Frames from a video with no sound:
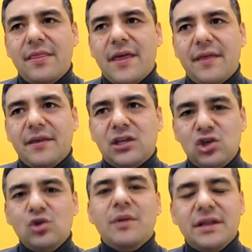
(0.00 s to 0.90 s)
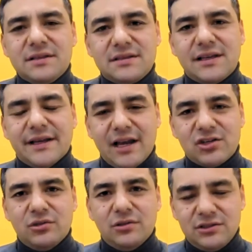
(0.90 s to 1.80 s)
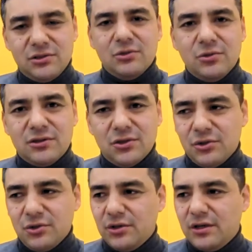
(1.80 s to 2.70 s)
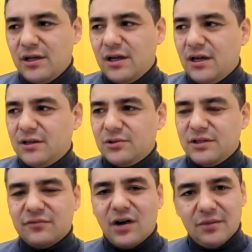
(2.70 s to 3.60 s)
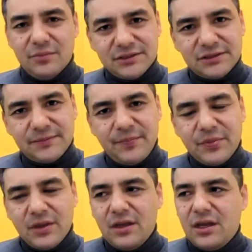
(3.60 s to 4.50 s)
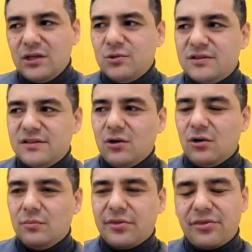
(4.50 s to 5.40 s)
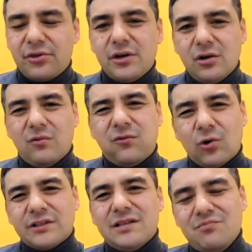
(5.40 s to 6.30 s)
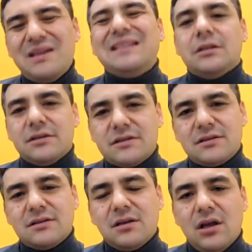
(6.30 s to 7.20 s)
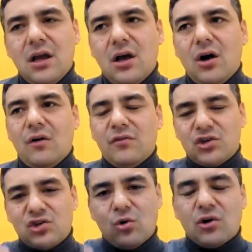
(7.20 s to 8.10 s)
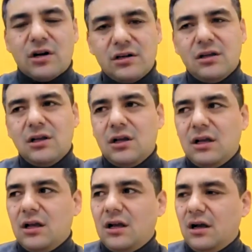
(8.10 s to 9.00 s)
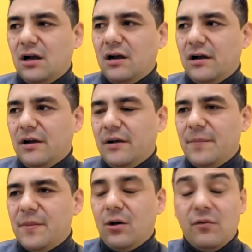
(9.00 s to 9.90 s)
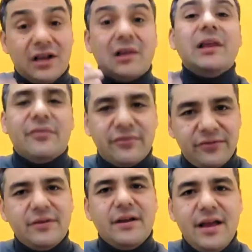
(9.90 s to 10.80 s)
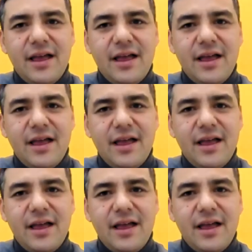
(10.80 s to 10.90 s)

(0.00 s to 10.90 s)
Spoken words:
that the humans can actually do to the environment. You see almost 30 or 40 meters of a shore, of a cliff,